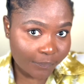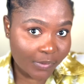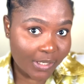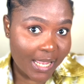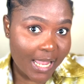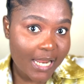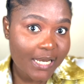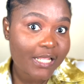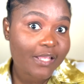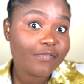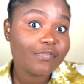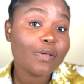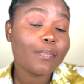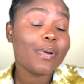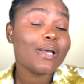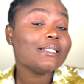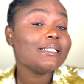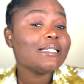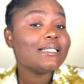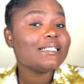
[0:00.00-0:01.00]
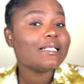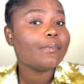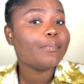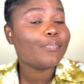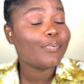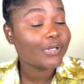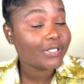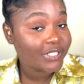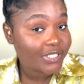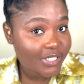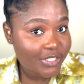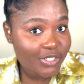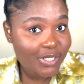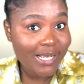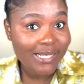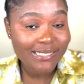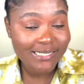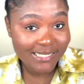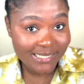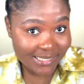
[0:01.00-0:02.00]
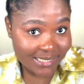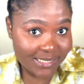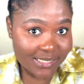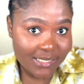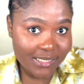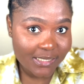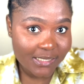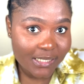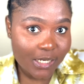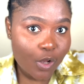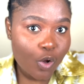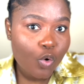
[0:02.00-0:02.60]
And if the person is a British citizen